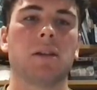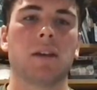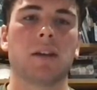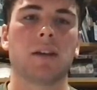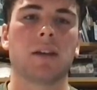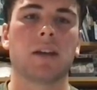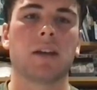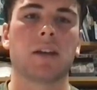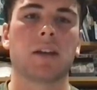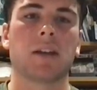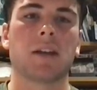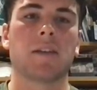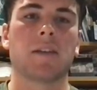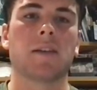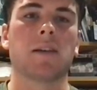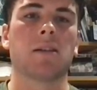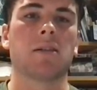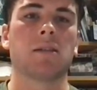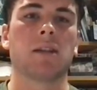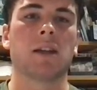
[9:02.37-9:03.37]
get
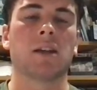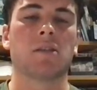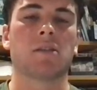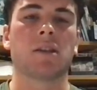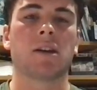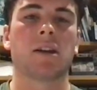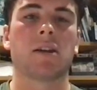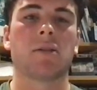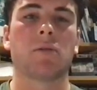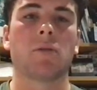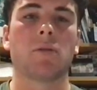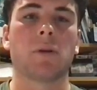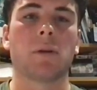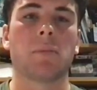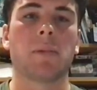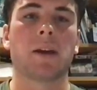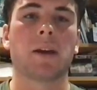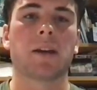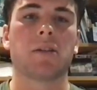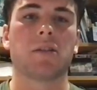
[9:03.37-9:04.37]
together, like starting all the way
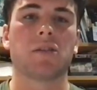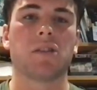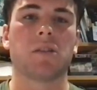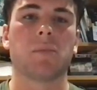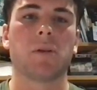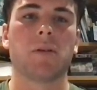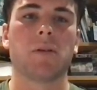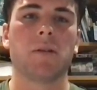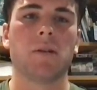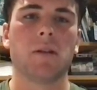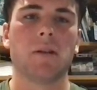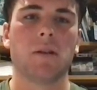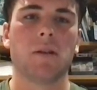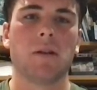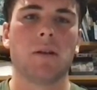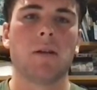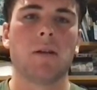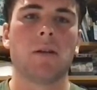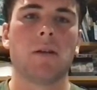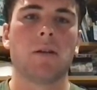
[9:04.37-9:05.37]
back in December.
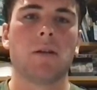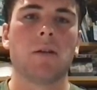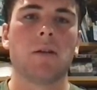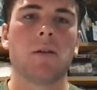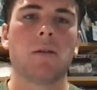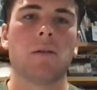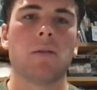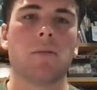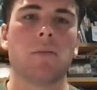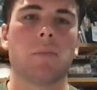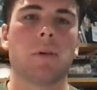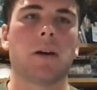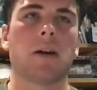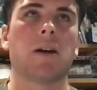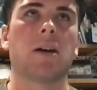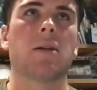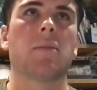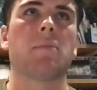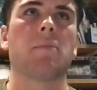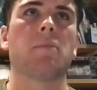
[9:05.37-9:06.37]
But
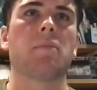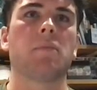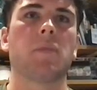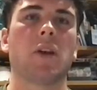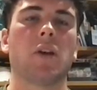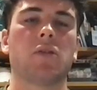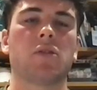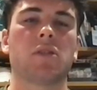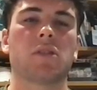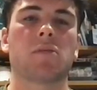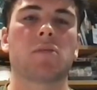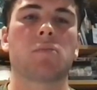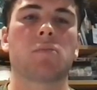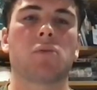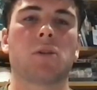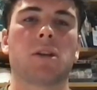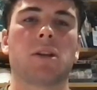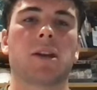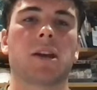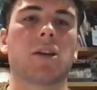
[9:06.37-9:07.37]
that was just
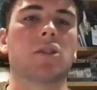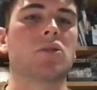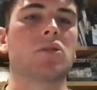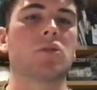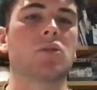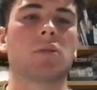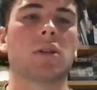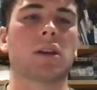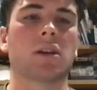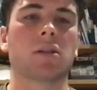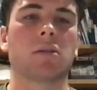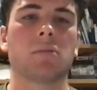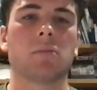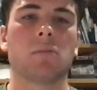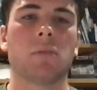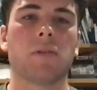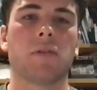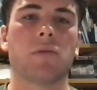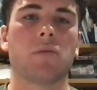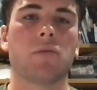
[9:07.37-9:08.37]
pretty casual. Like
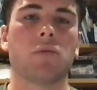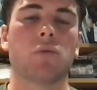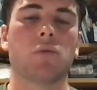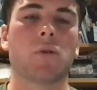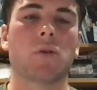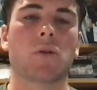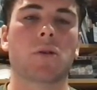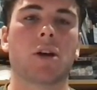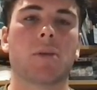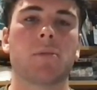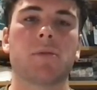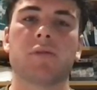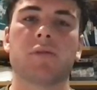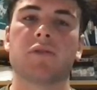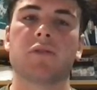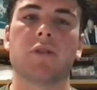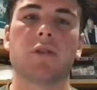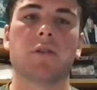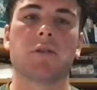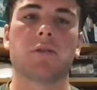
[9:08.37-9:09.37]
if you rock up if you
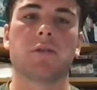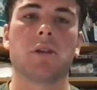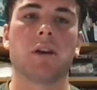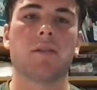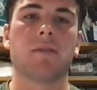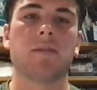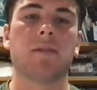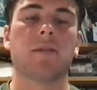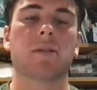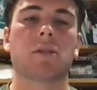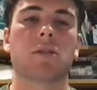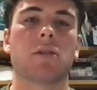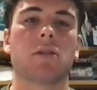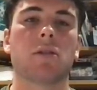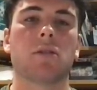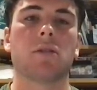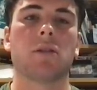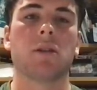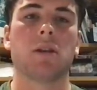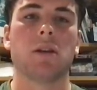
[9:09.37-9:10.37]
don't have anything
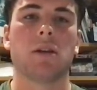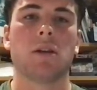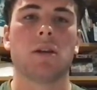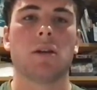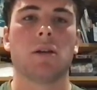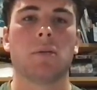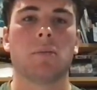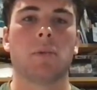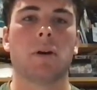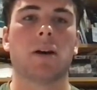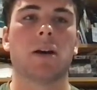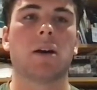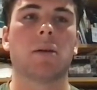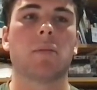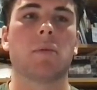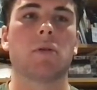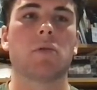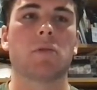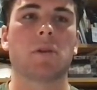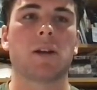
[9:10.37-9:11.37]
on. But
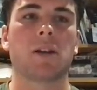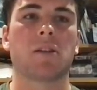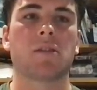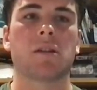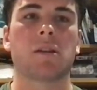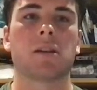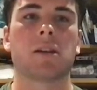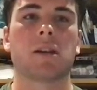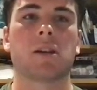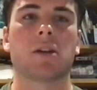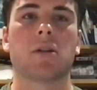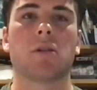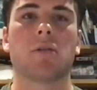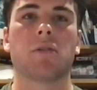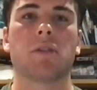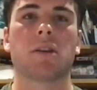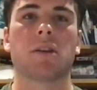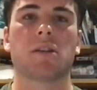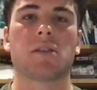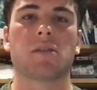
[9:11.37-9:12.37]
it really started kicking off, I
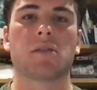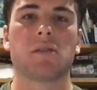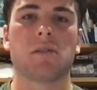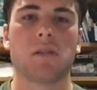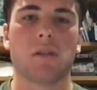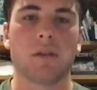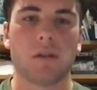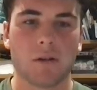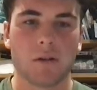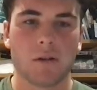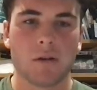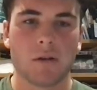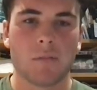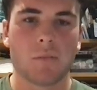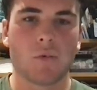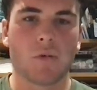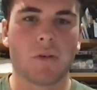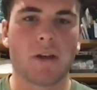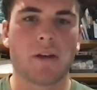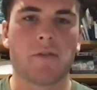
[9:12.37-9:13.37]
guess,
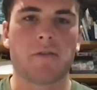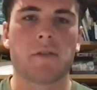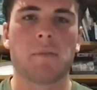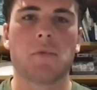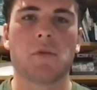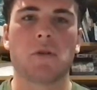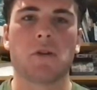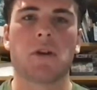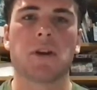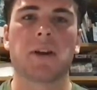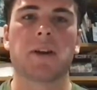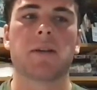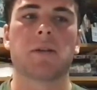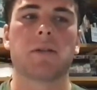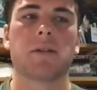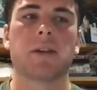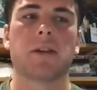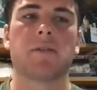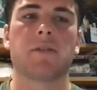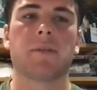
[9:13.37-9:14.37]
more that February
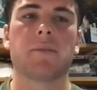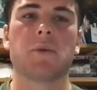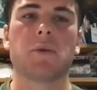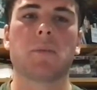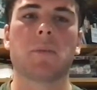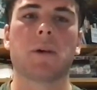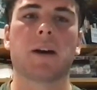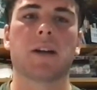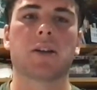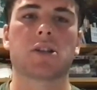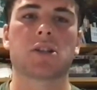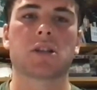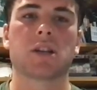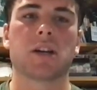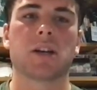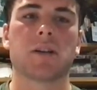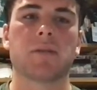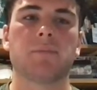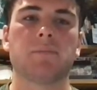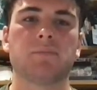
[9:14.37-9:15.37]
March
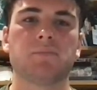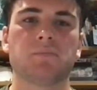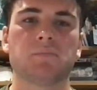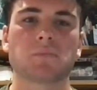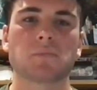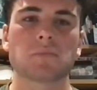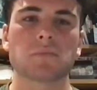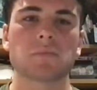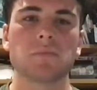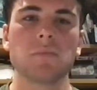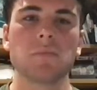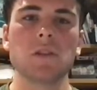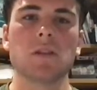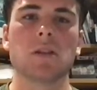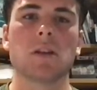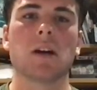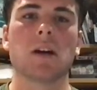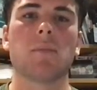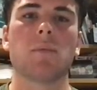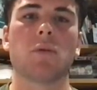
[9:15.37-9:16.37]
kind of
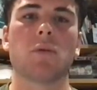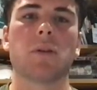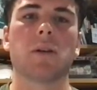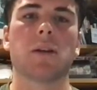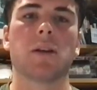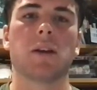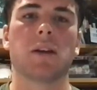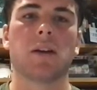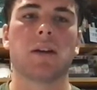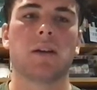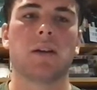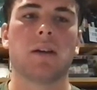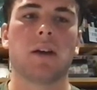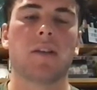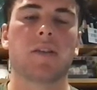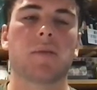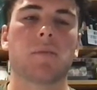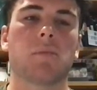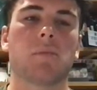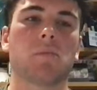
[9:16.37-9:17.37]
time where we had
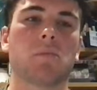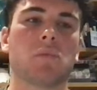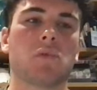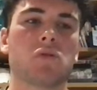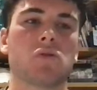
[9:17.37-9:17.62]
some